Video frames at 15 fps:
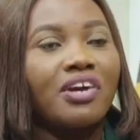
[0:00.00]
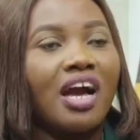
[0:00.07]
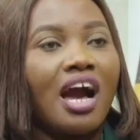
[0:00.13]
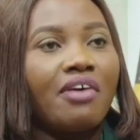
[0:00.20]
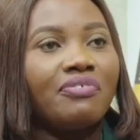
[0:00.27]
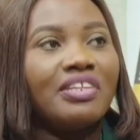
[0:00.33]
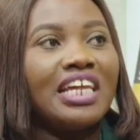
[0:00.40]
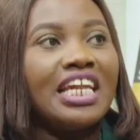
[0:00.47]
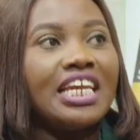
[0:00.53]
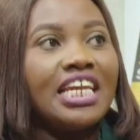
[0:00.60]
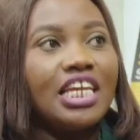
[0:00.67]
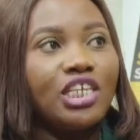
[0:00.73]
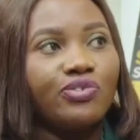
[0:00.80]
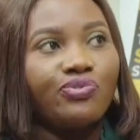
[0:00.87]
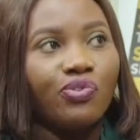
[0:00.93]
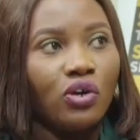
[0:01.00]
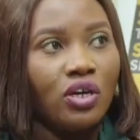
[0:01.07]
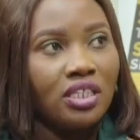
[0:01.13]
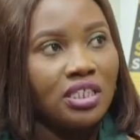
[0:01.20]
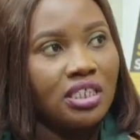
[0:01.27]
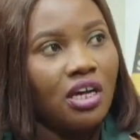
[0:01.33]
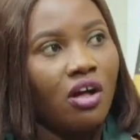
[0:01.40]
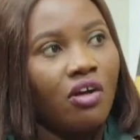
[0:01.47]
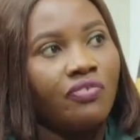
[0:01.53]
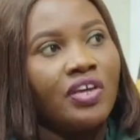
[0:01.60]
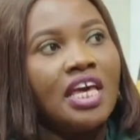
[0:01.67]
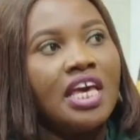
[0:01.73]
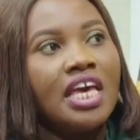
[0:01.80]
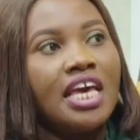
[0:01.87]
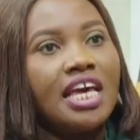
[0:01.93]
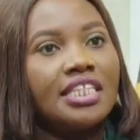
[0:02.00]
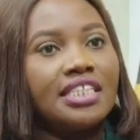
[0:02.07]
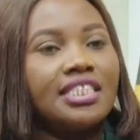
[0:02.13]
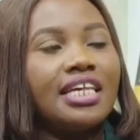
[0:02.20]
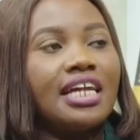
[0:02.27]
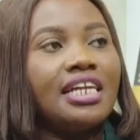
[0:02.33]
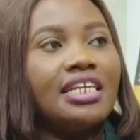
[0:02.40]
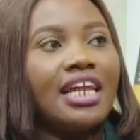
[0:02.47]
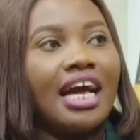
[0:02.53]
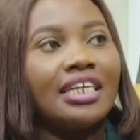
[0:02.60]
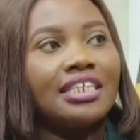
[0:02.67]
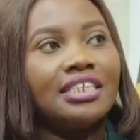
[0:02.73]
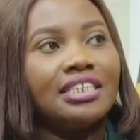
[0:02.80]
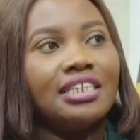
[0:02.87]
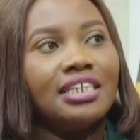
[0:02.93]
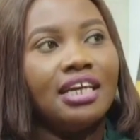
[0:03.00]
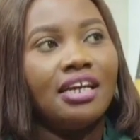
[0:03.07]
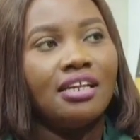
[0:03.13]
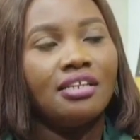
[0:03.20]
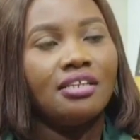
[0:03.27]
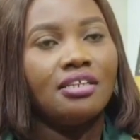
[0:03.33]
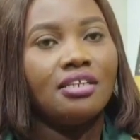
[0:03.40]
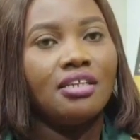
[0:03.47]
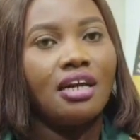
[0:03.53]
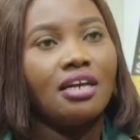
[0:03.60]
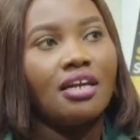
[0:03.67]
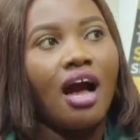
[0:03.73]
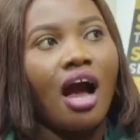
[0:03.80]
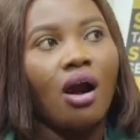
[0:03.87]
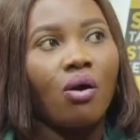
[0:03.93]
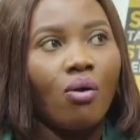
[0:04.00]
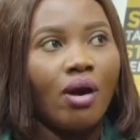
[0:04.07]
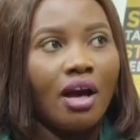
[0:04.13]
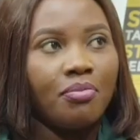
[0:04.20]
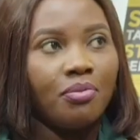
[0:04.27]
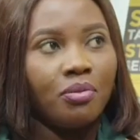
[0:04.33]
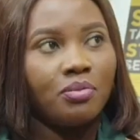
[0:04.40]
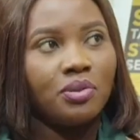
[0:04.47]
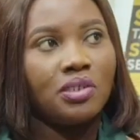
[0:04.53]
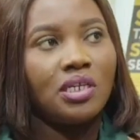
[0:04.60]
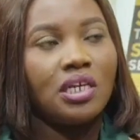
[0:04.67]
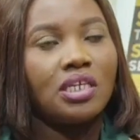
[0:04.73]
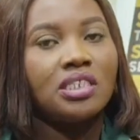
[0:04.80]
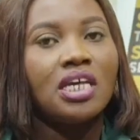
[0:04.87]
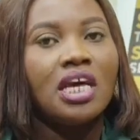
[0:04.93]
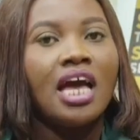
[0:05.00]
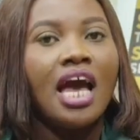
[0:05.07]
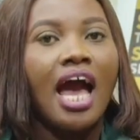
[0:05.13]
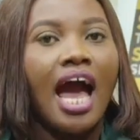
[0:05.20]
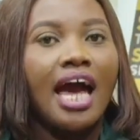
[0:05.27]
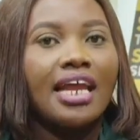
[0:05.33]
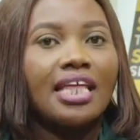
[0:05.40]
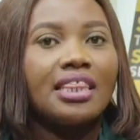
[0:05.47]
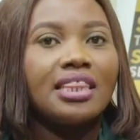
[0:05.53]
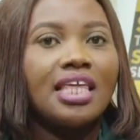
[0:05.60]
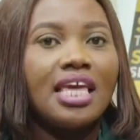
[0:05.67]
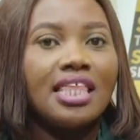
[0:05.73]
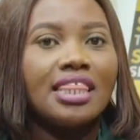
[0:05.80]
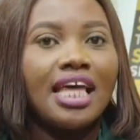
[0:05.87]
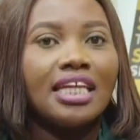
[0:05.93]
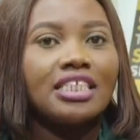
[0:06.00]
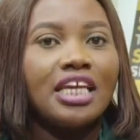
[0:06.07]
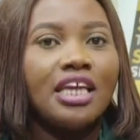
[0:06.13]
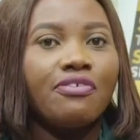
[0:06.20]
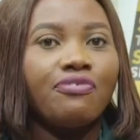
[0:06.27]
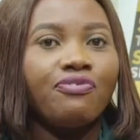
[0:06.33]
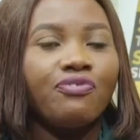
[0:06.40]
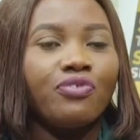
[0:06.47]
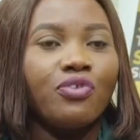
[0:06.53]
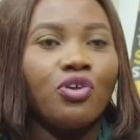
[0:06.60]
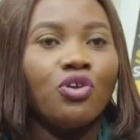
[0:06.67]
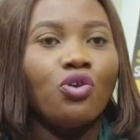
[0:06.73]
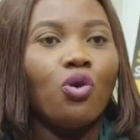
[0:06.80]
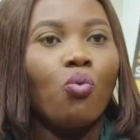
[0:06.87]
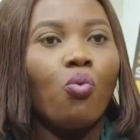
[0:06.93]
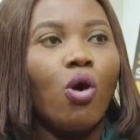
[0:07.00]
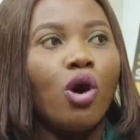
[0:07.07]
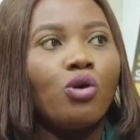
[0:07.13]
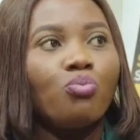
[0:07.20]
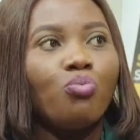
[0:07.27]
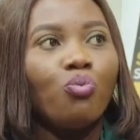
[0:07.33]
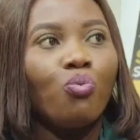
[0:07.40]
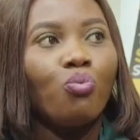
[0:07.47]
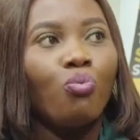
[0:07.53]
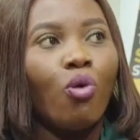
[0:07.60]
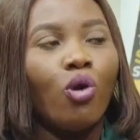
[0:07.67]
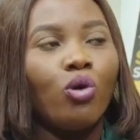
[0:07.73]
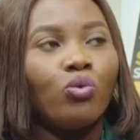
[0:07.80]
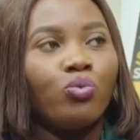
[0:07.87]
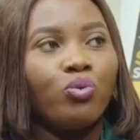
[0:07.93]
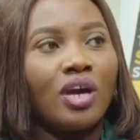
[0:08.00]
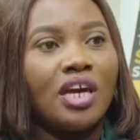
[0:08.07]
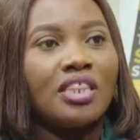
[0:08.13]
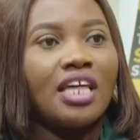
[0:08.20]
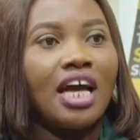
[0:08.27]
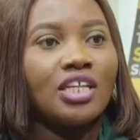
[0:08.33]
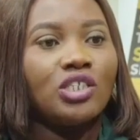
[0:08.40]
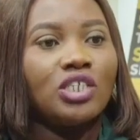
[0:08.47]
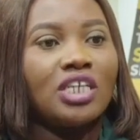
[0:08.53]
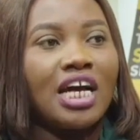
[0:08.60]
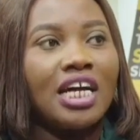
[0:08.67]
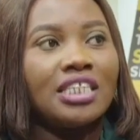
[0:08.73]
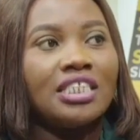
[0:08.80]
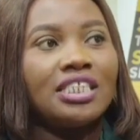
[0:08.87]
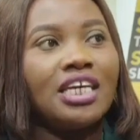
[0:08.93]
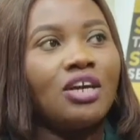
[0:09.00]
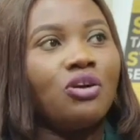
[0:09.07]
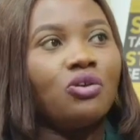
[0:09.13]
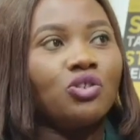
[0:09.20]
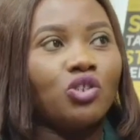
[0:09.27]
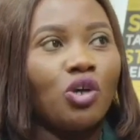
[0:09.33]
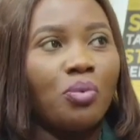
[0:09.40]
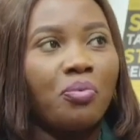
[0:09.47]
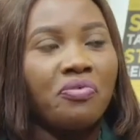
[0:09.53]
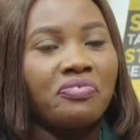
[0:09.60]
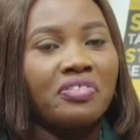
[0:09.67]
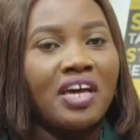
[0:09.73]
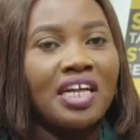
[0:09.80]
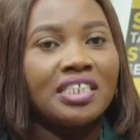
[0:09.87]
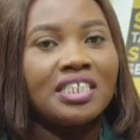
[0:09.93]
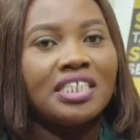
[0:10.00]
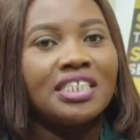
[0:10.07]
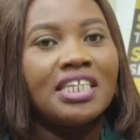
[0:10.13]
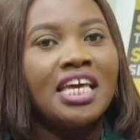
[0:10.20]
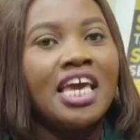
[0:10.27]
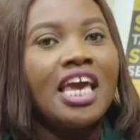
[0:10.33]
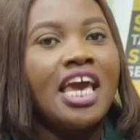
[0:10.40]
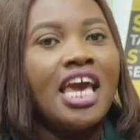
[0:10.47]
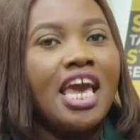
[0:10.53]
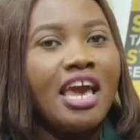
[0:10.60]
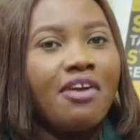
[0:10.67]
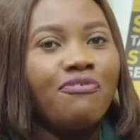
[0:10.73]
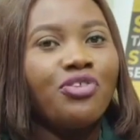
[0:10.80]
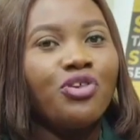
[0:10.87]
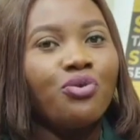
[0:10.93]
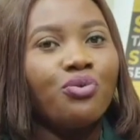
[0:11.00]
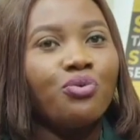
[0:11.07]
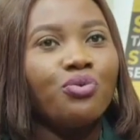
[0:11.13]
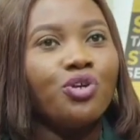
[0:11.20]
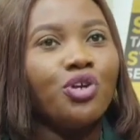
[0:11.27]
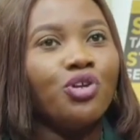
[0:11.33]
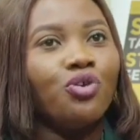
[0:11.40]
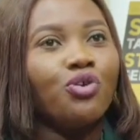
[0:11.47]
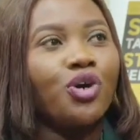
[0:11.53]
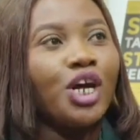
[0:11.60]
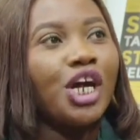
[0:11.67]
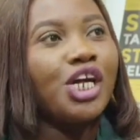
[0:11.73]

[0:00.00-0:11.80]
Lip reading: have carved a niche for yourself in selling Agidi in Akwa Ibom State, and I think that if, you know, one more way that you can stay on top of that is if you, you know,